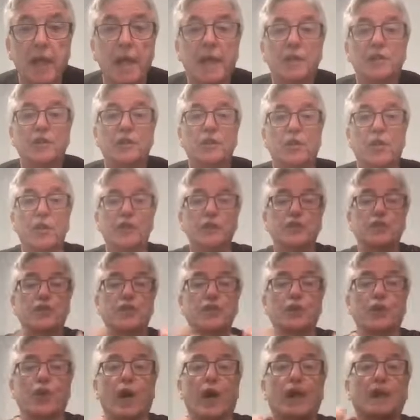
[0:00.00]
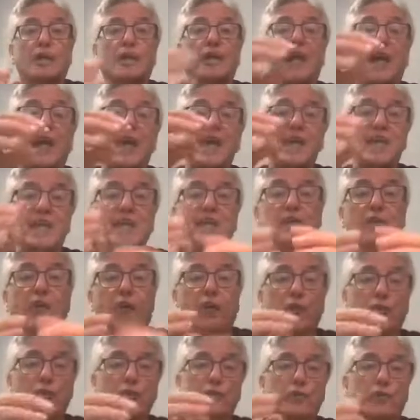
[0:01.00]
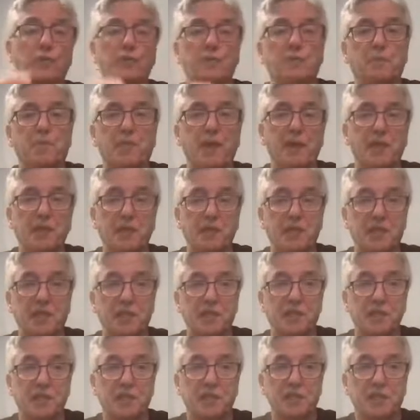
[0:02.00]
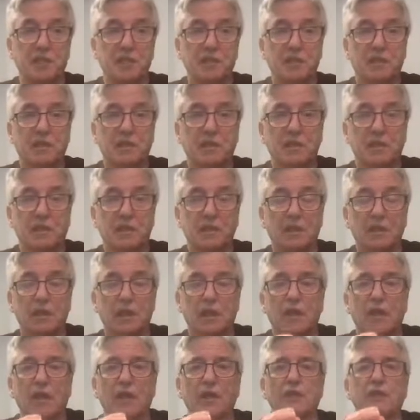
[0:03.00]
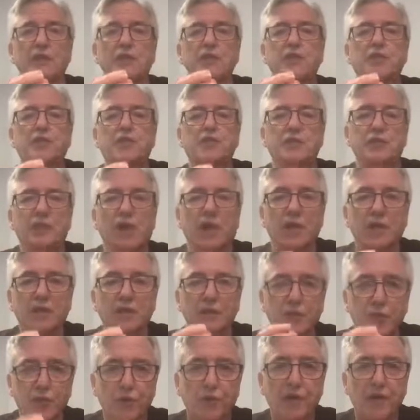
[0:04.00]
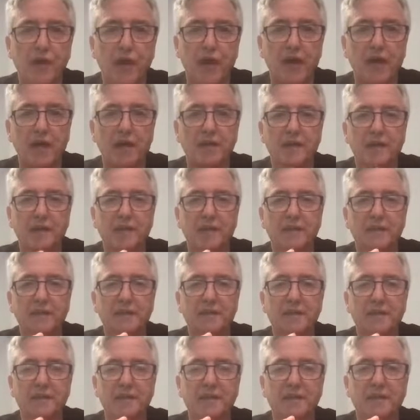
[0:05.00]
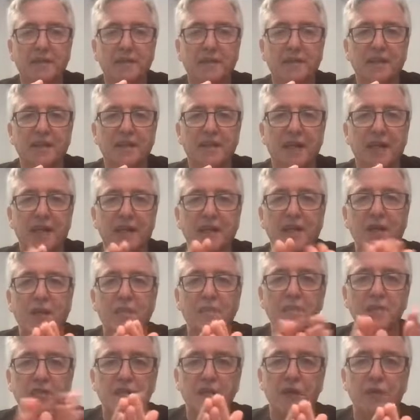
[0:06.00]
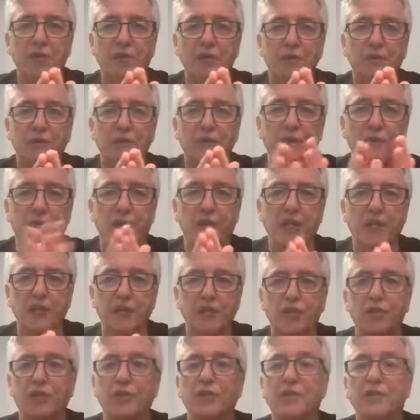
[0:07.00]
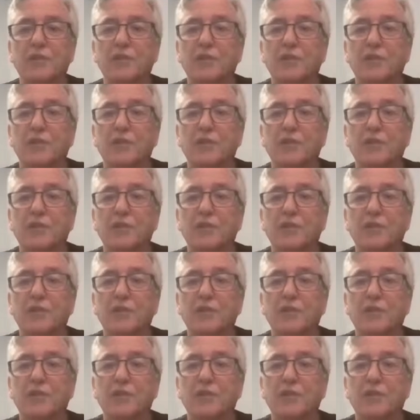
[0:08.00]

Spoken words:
you want to align all those pieces so that it comes out the way it should.